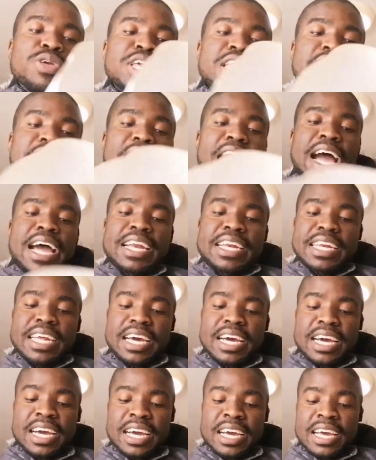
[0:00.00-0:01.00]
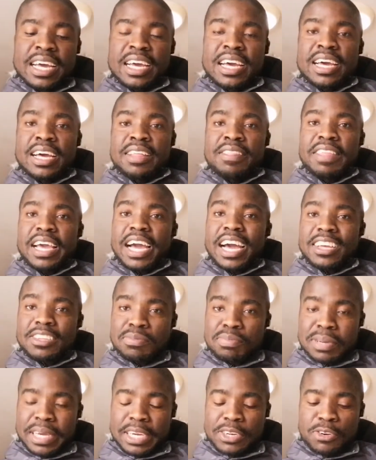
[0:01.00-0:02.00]
be under the
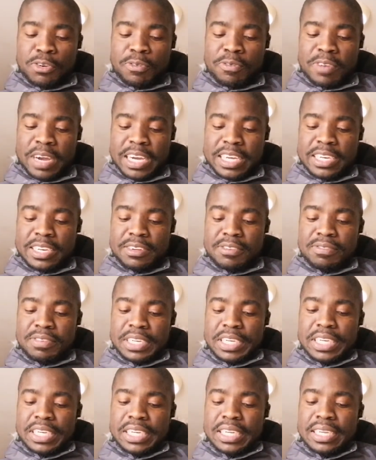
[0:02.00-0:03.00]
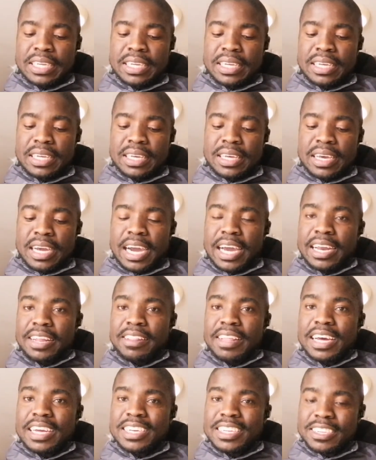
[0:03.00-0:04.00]
aspect of activity,
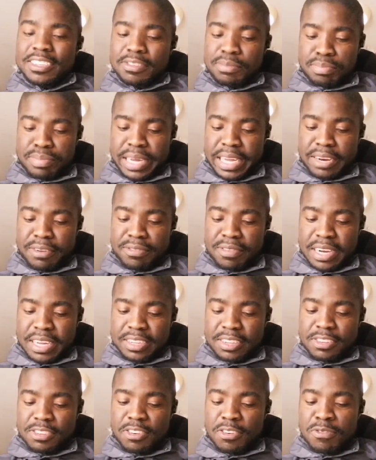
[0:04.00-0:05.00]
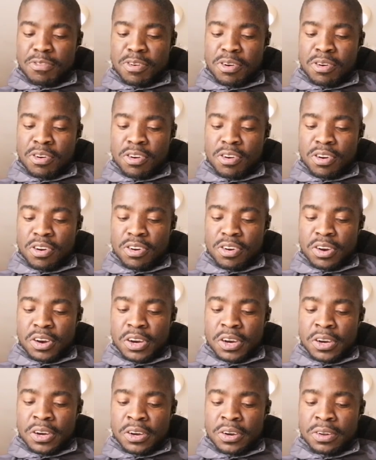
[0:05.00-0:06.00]
and that is bed fast. So
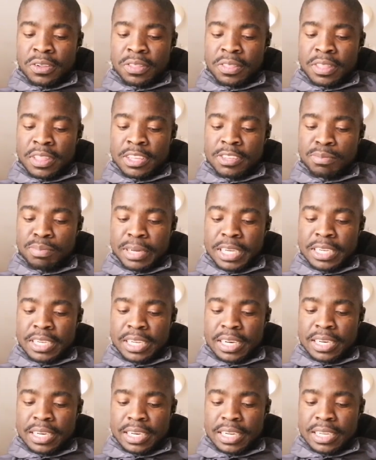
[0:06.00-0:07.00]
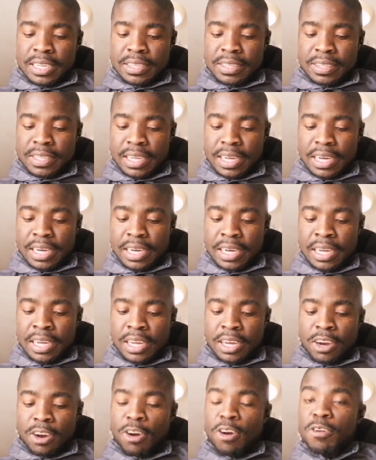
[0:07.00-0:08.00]
for this patient is
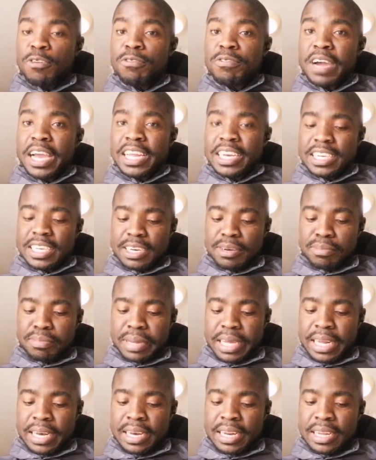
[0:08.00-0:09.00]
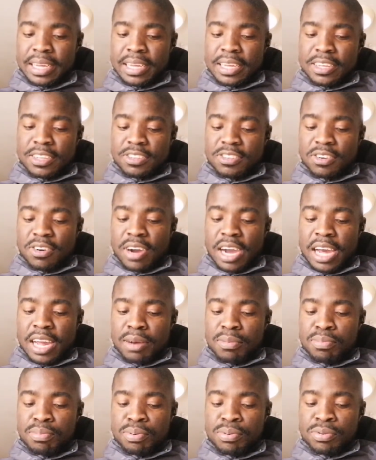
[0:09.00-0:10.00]
confined in bed. So
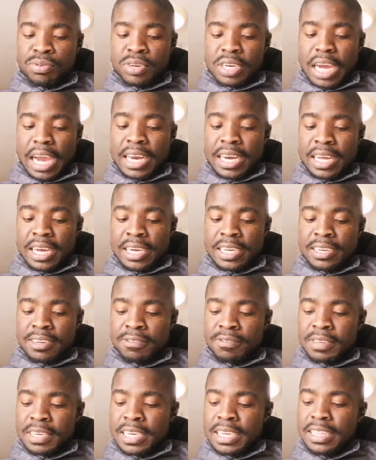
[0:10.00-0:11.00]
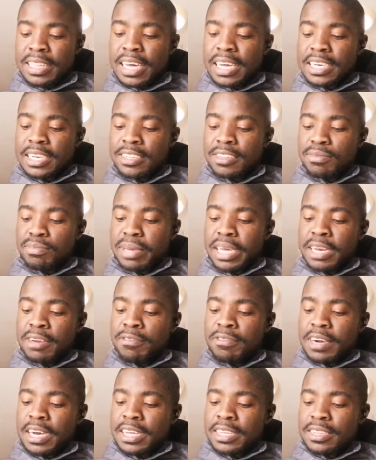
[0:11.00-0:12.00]
I'll put under activity, that is
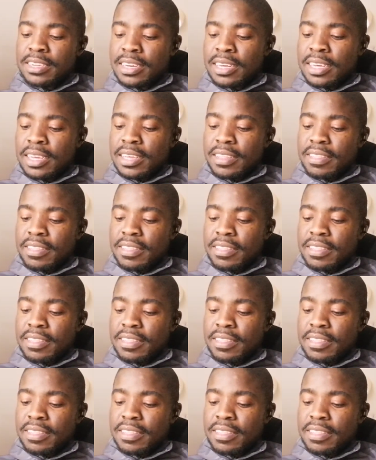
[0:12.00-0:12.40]
bed fast,